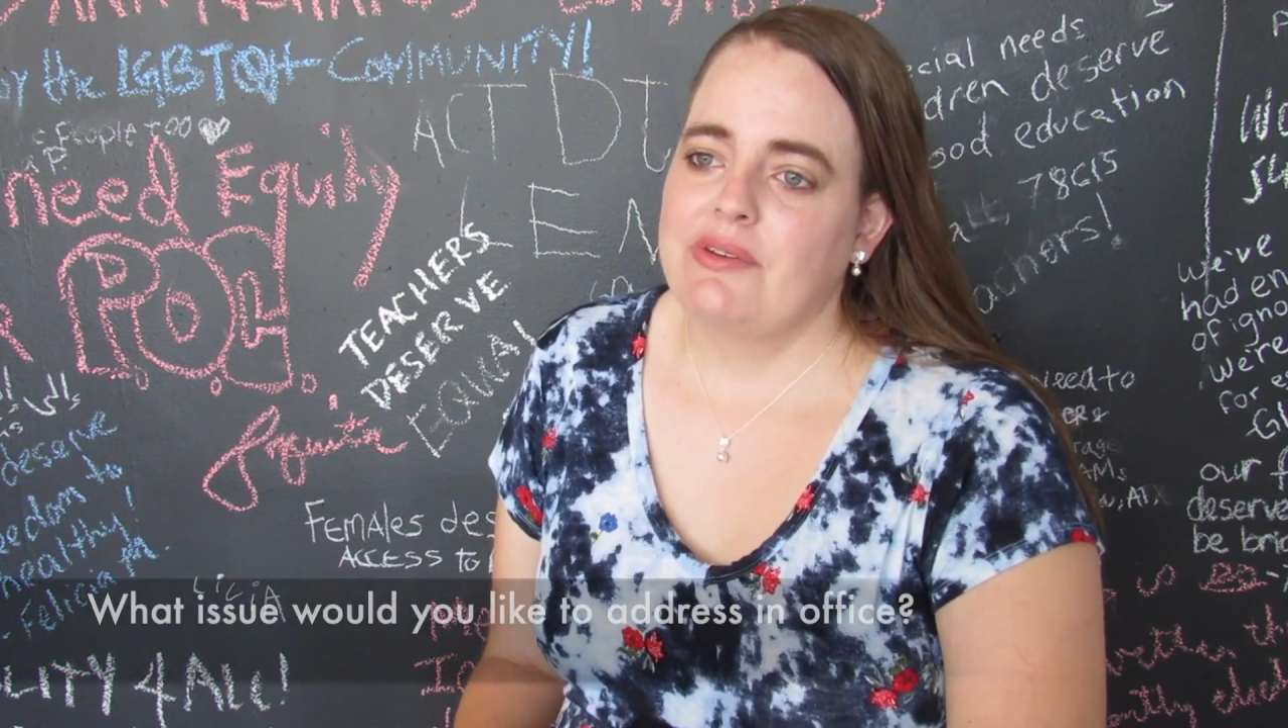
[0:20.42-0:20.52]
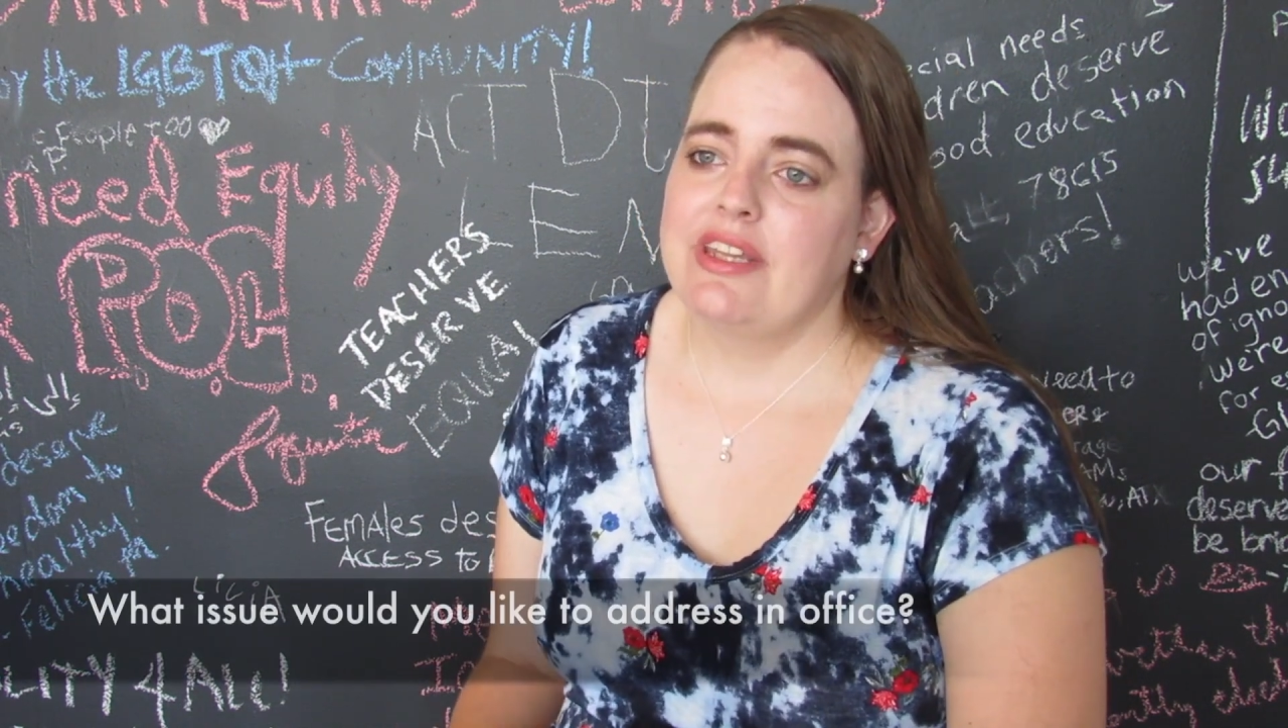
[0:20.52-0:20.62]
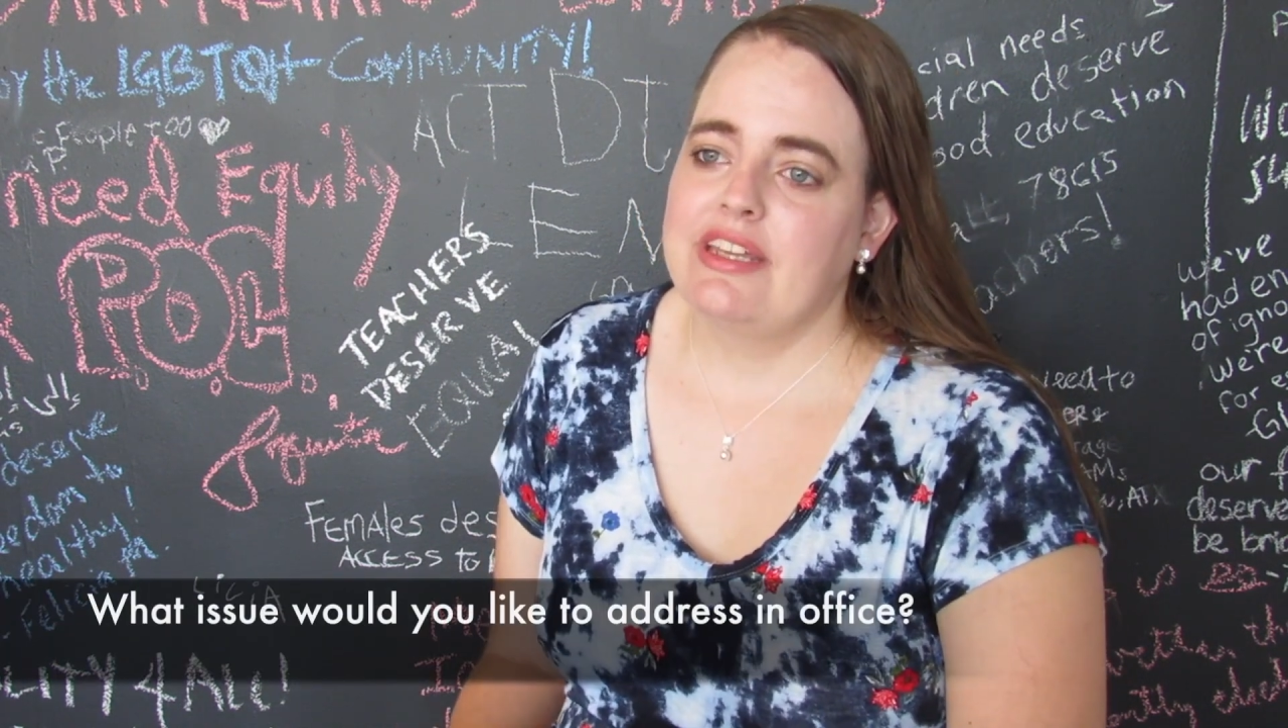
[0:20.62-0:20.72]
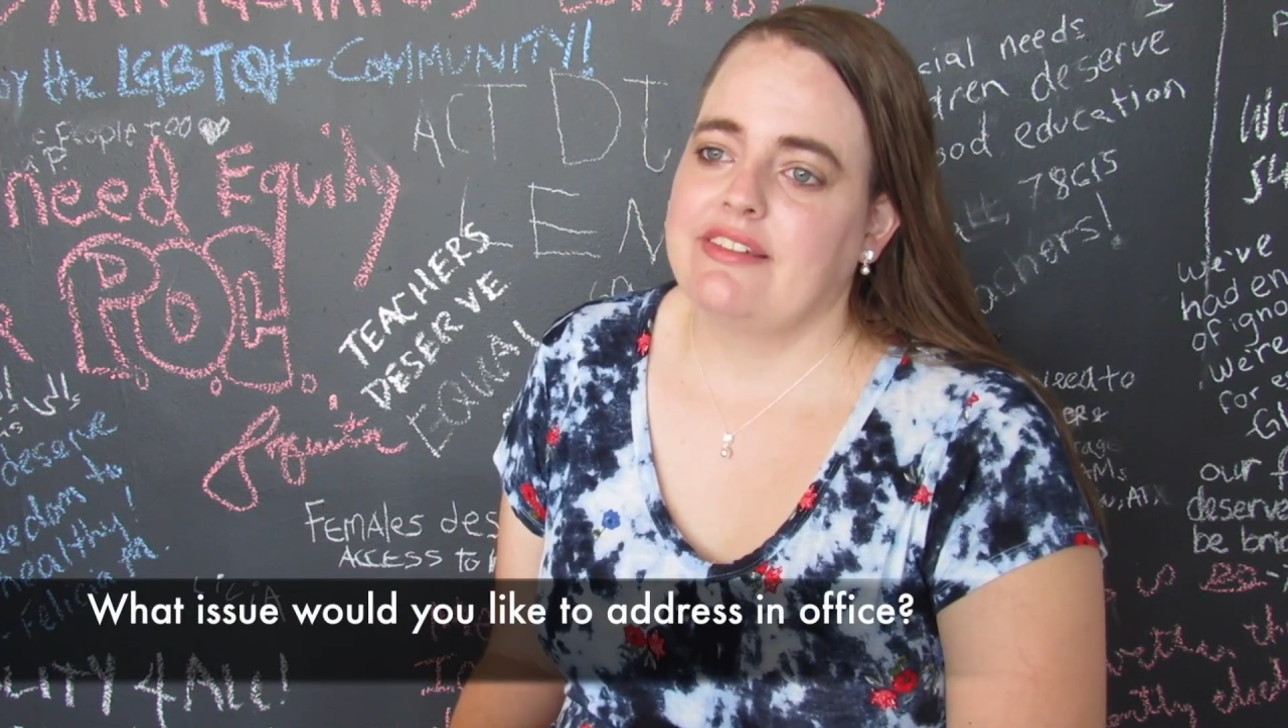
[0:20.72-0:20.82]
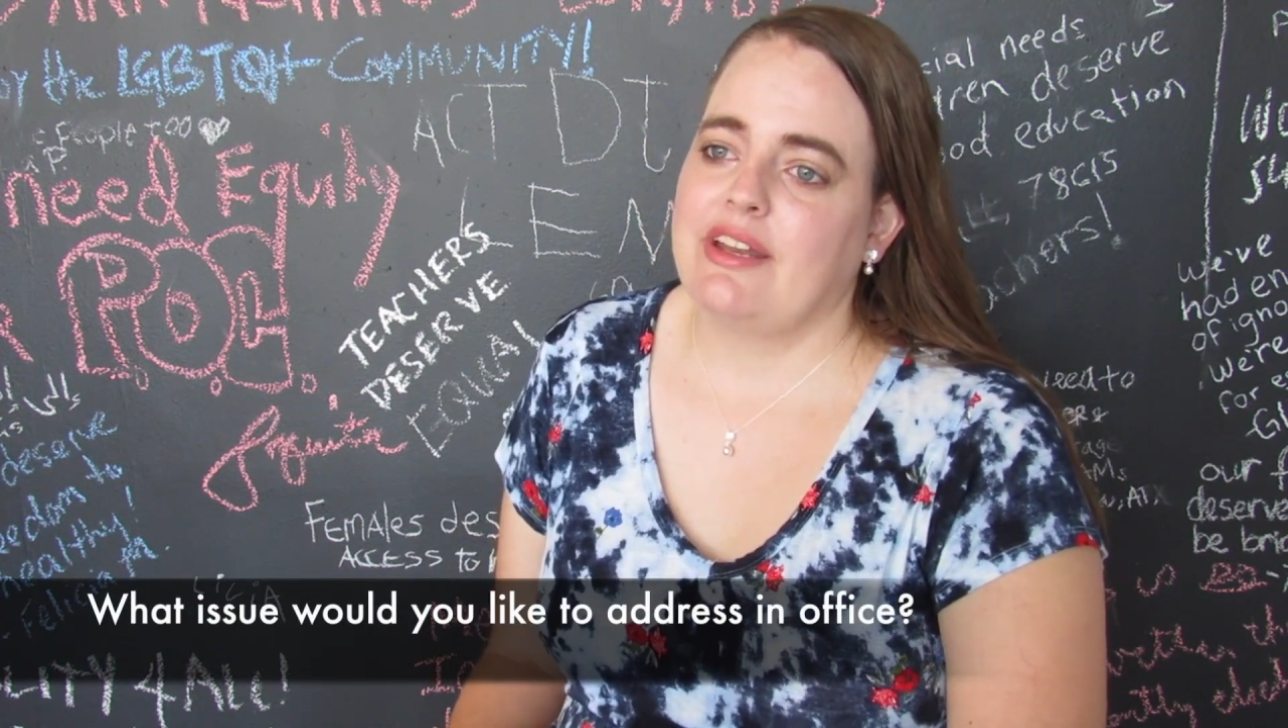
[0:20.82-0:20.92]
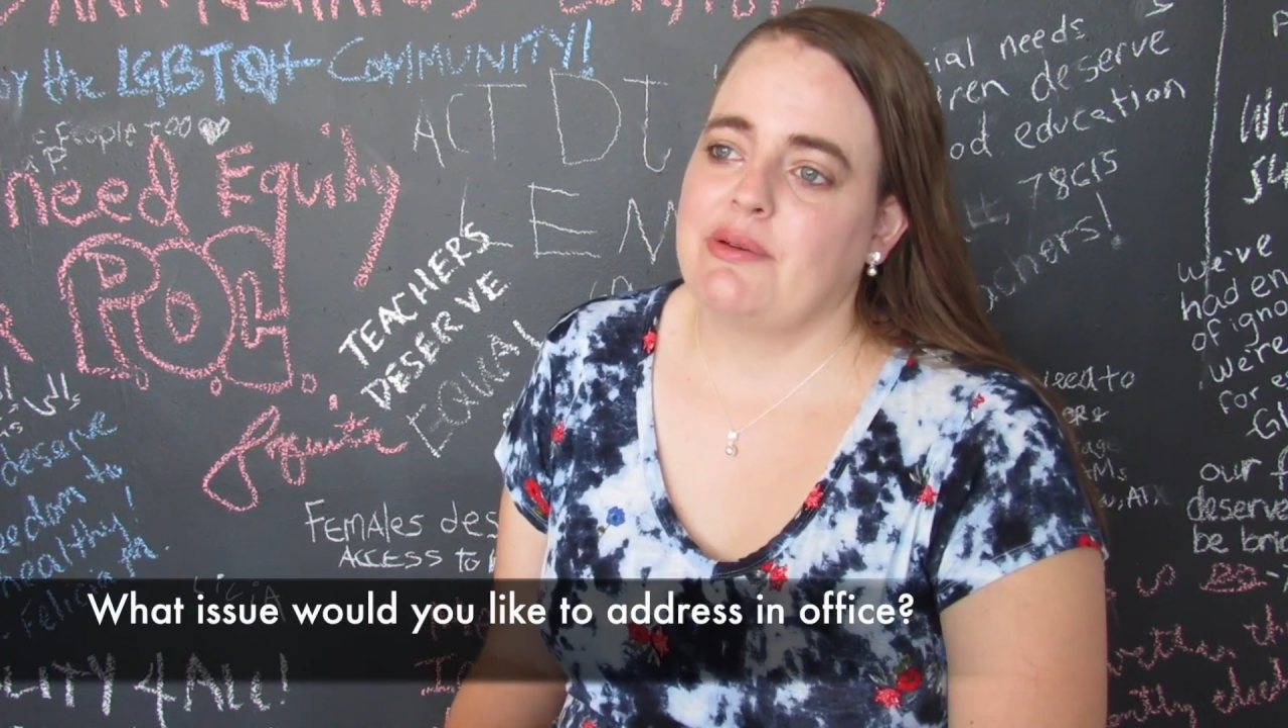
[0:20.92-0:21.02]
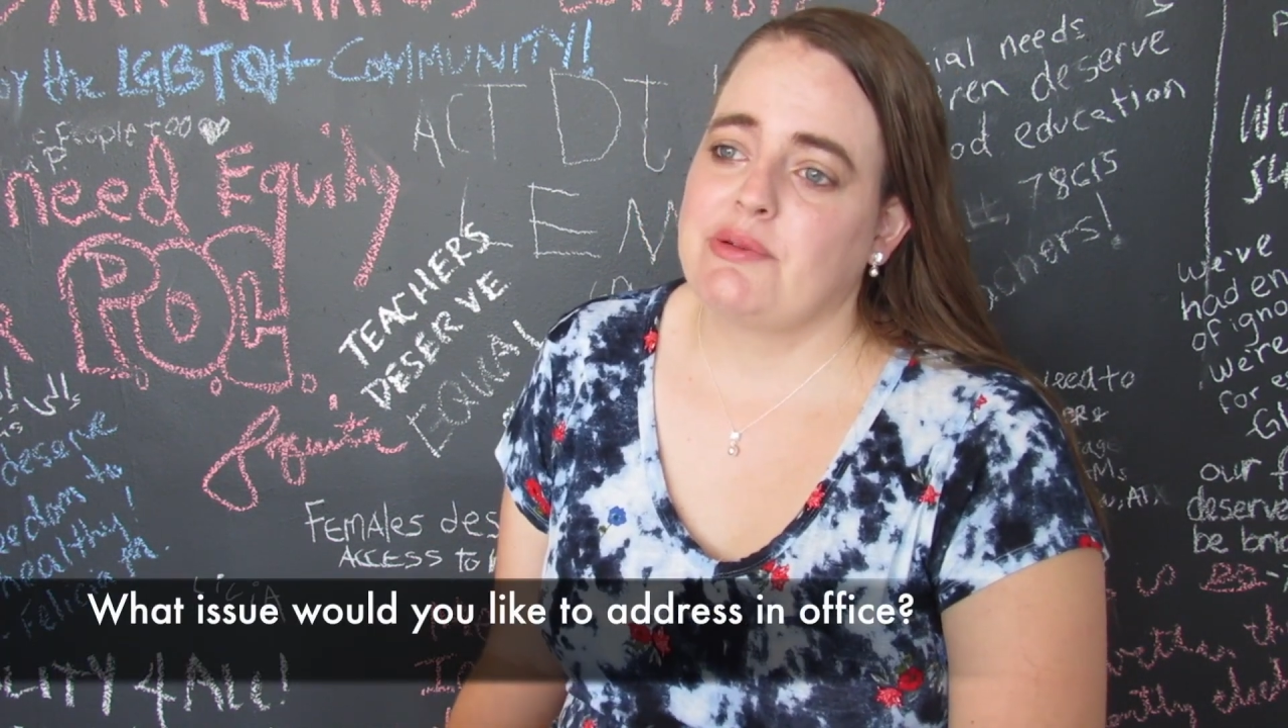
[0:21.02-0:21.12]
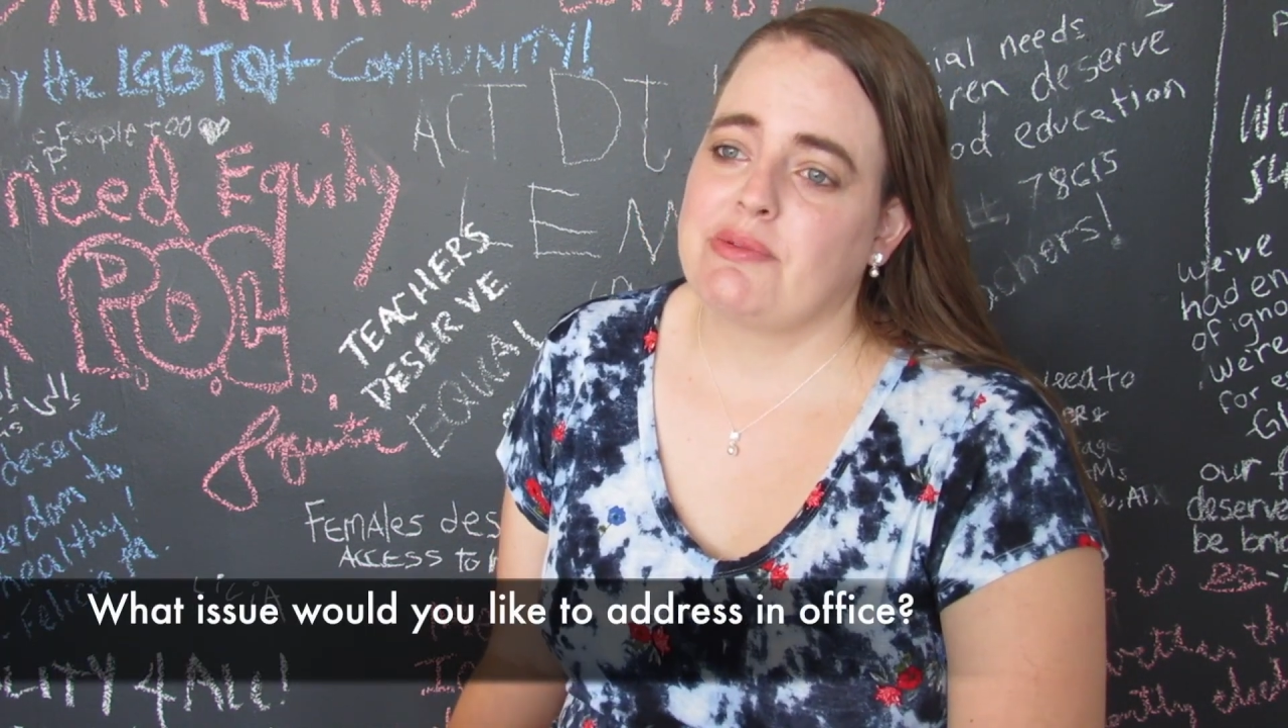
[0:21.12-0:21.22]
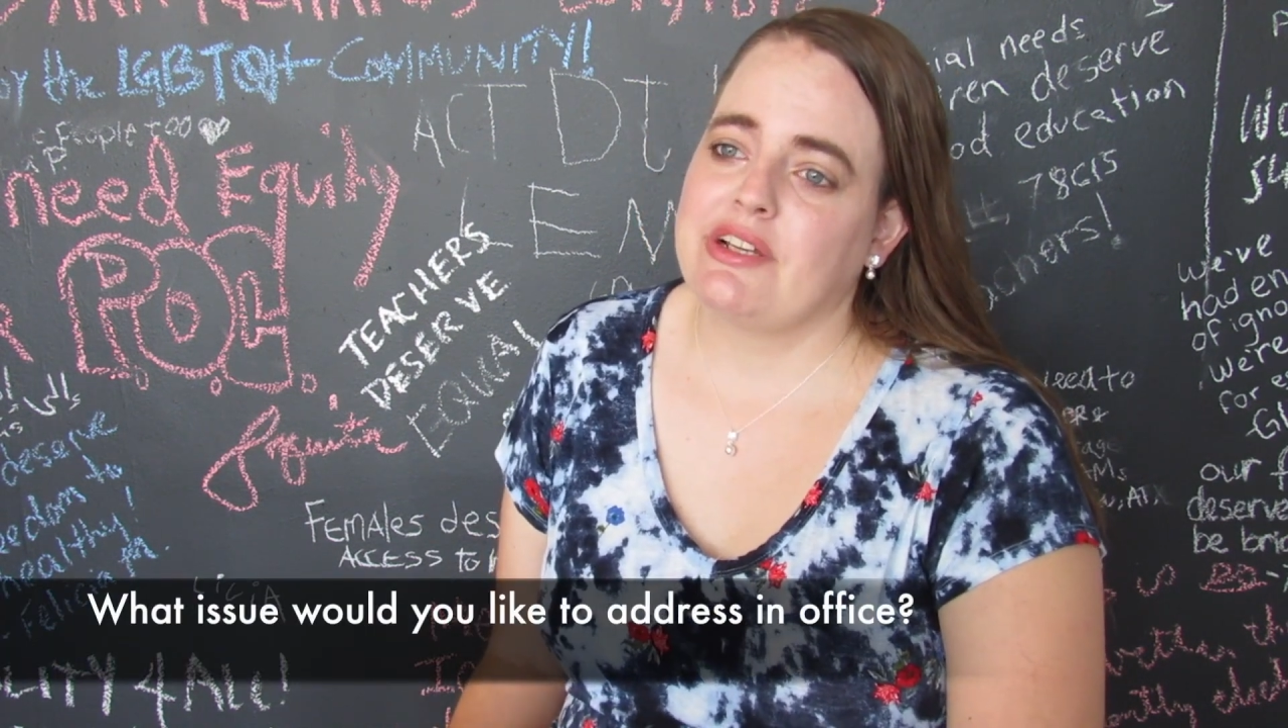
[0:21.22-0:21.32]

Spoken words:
One of the things that I have to